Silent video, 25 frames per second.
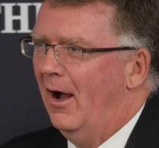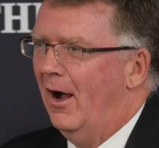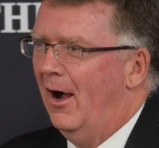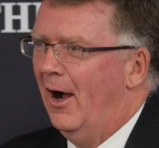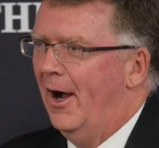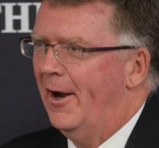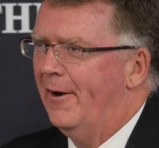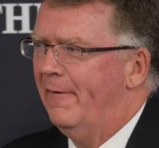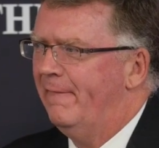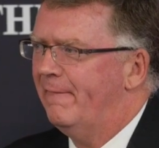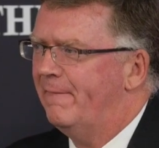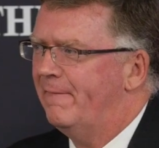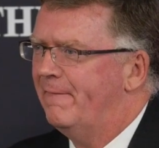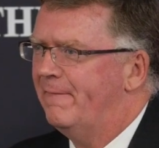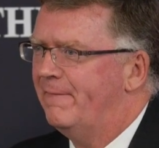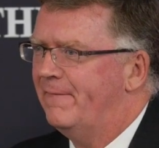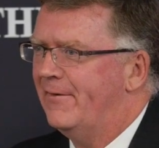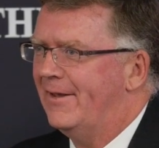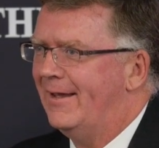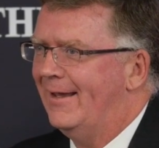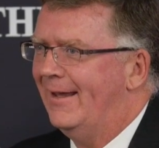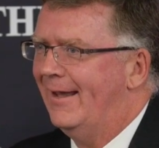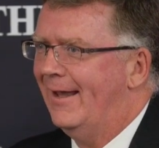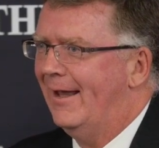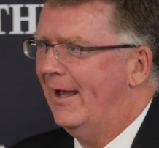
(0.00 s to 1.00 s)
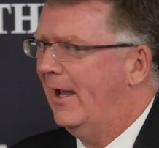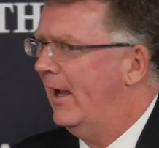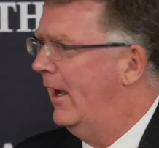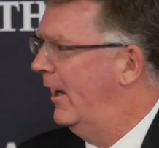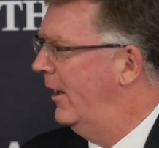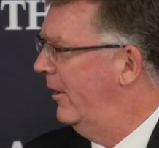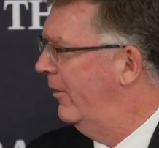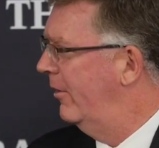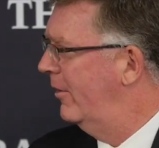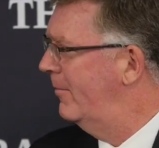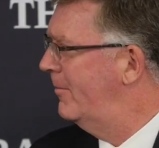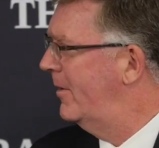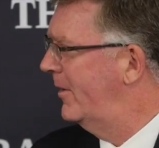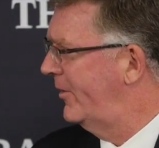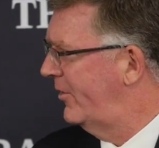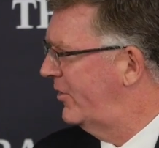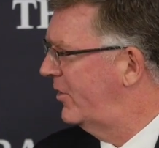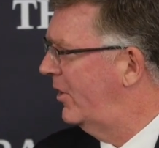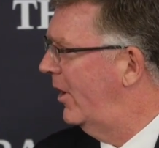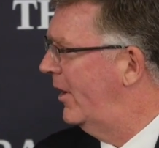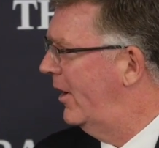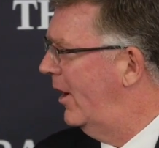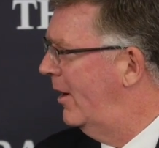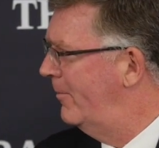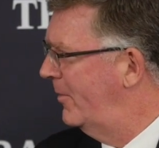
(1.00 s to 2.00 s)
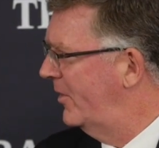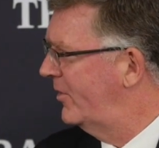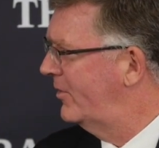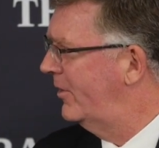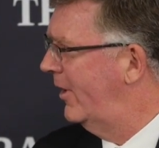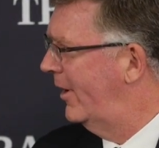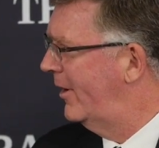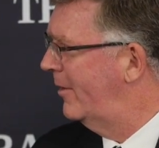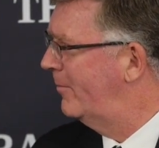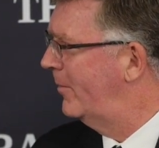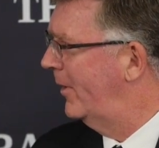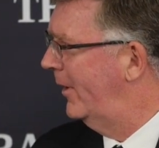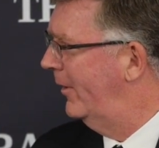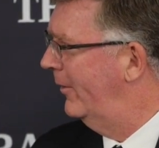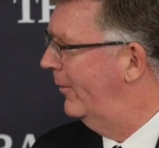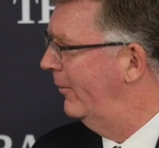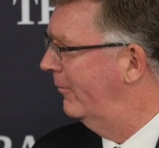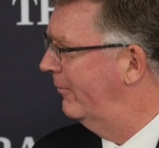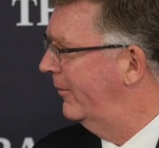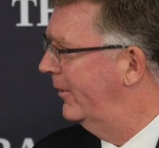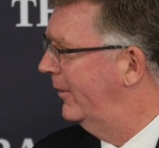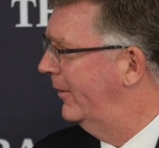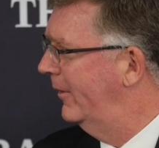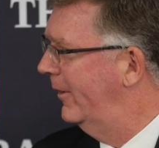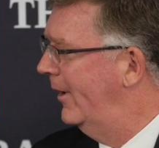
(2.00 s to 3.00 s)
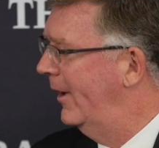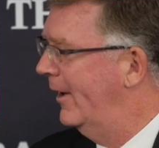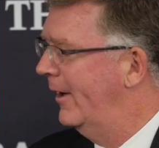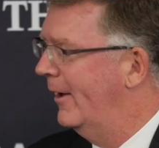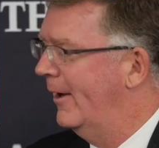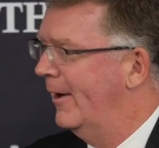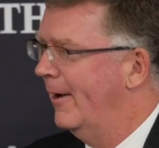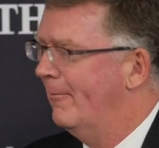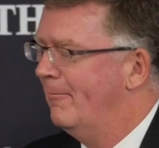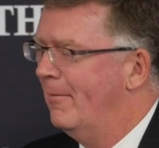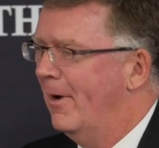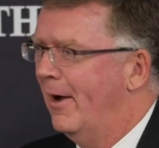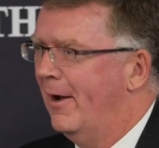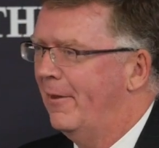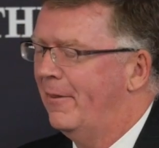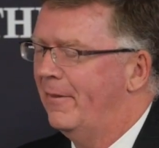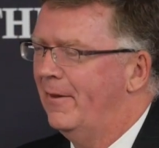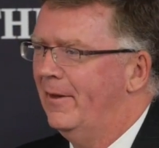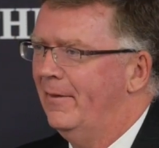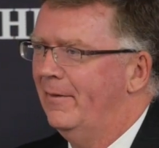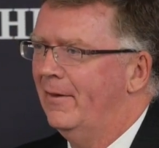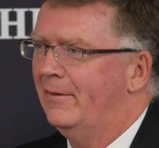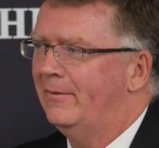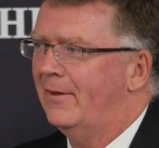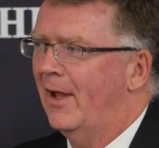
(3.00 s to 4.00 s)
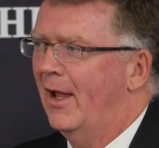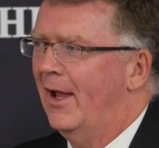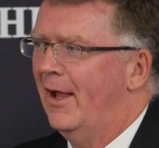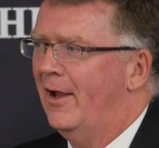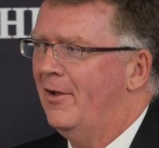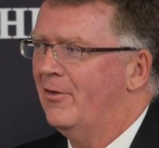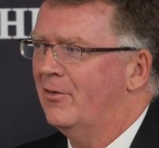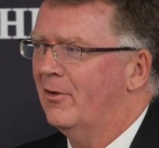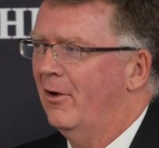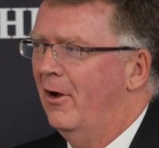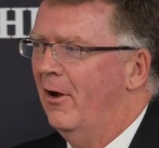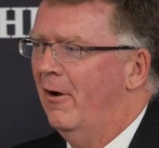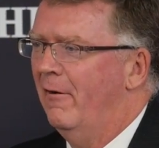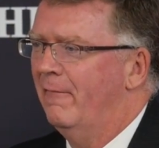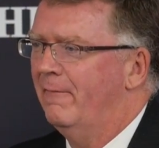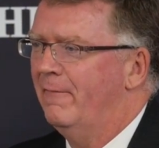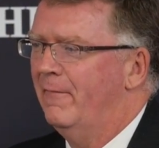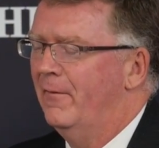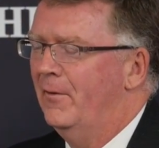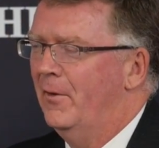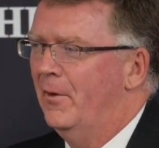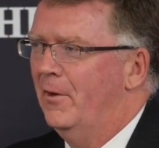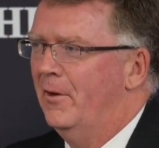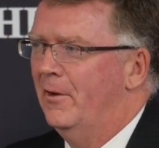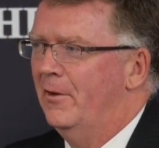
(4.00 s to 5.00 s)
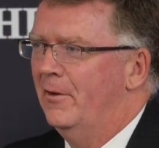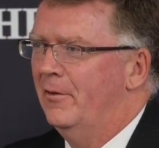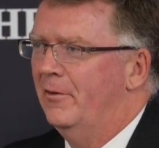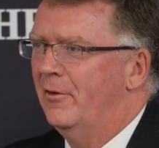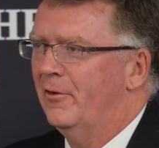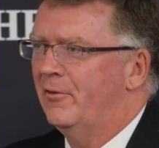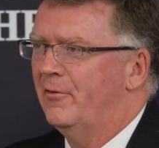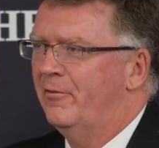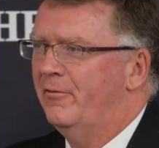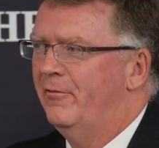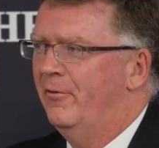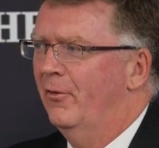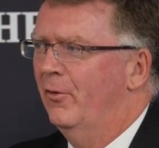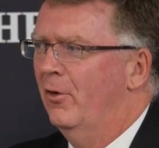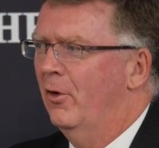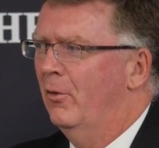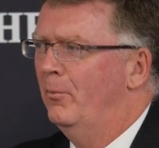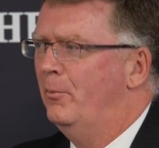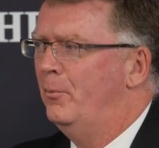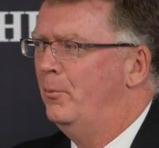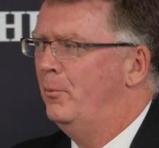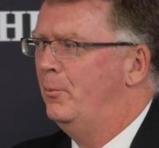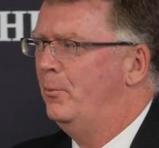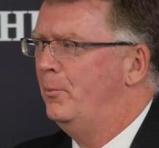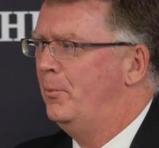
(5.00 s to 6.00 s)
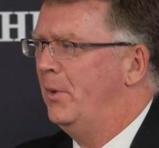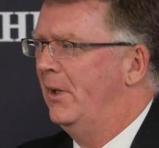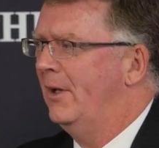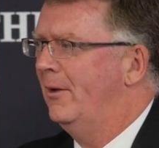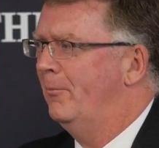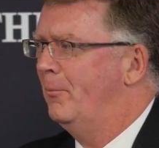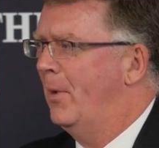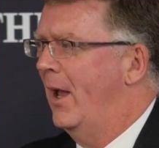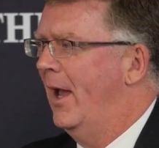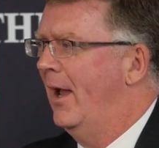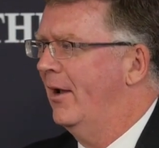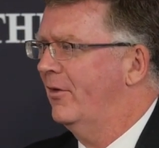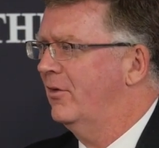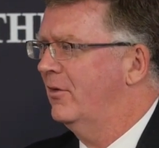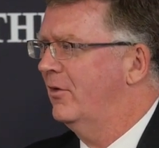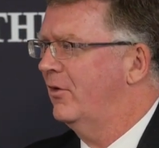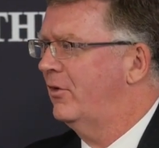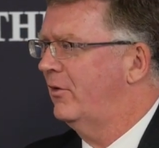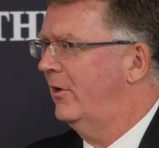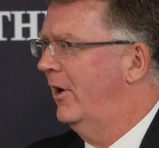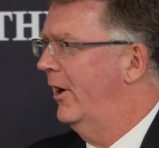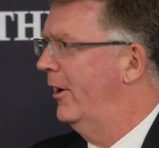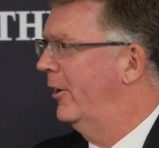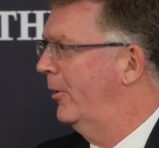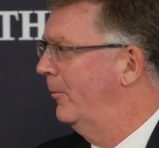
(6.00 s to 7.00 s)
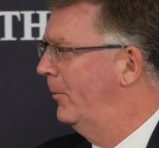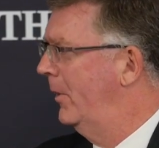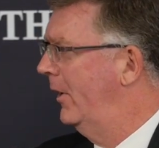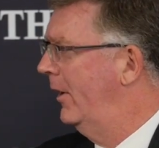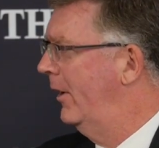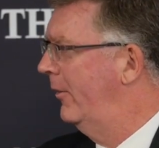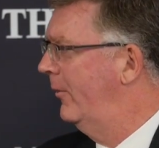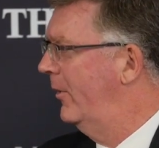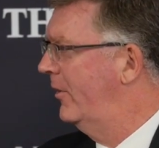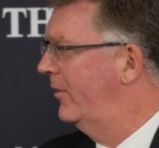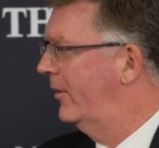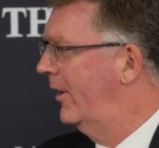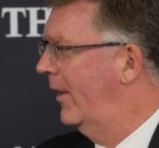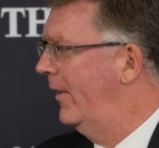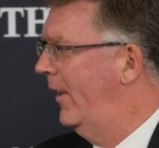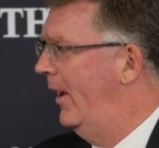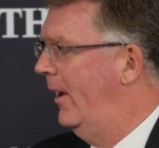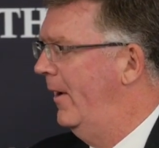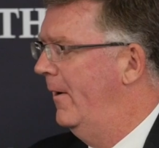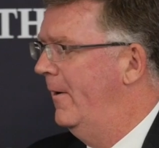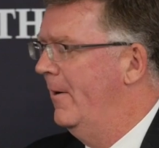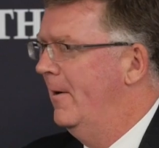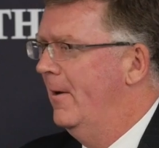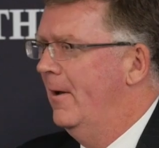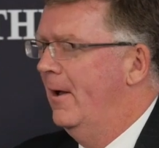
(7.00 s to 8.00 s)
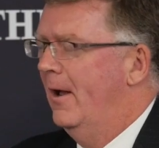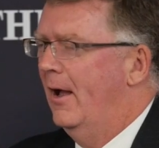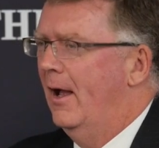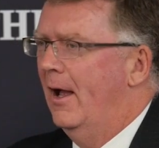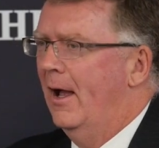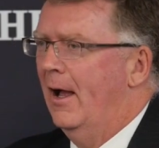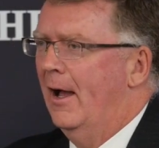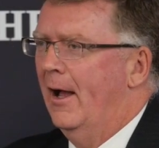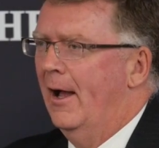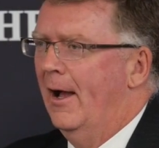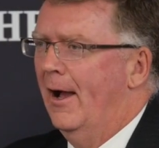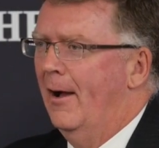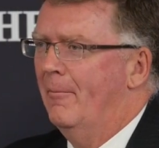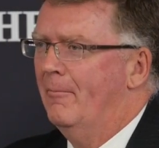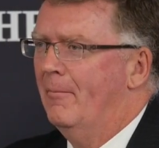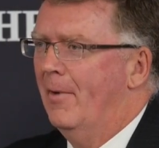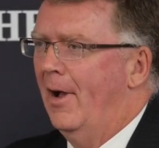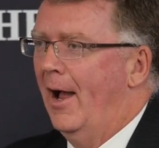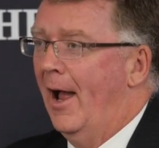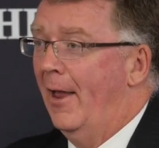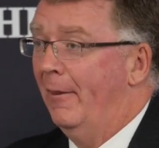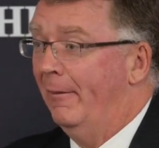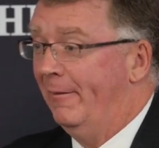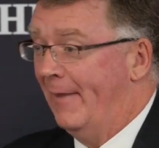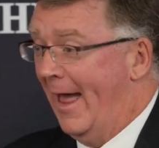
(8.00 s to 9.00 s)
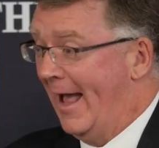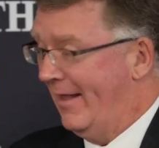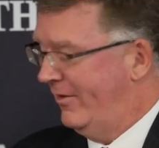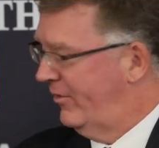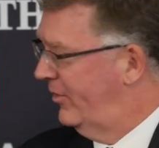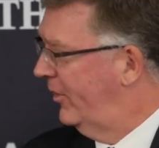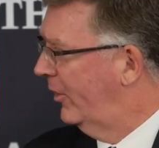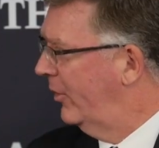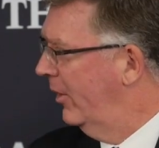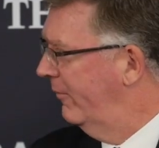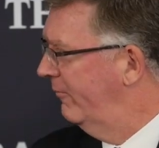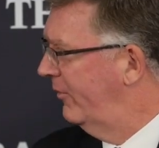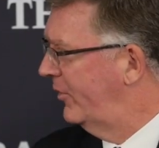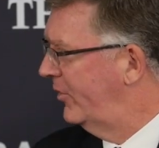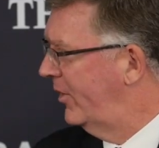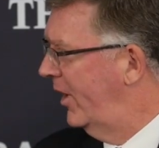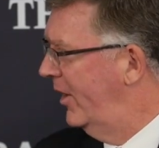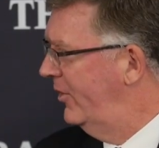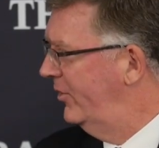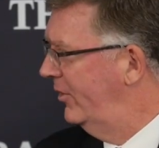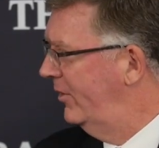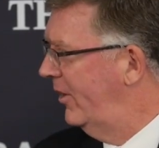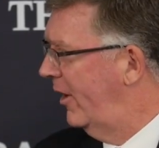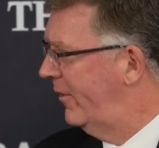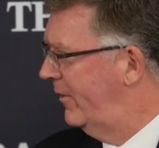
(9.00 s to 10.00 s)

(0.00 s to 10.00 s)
I don't fear any of them. I'm excited by all of it. I think the days of there's four big banks in Australia competing with each other, and that's the conversation.